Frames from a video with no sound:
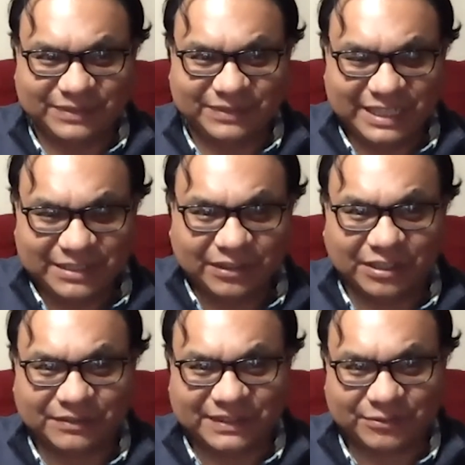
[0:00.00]

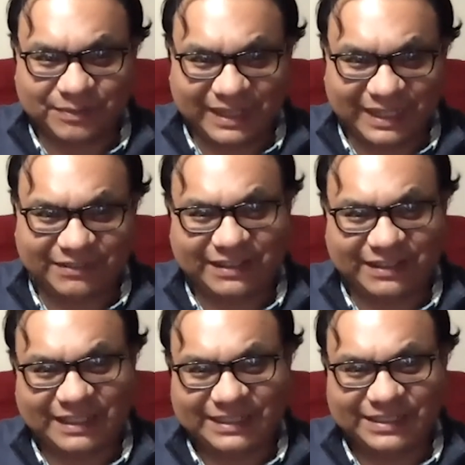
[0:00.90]
evolving from
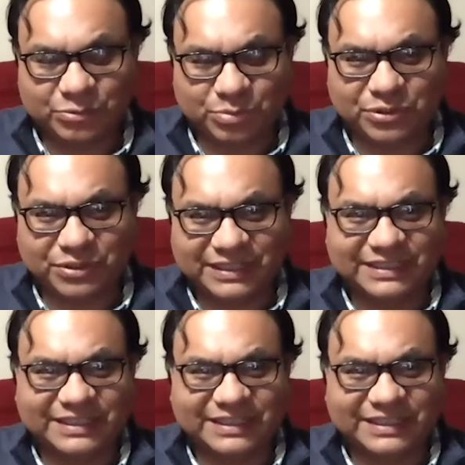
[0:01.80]
handwriting to print.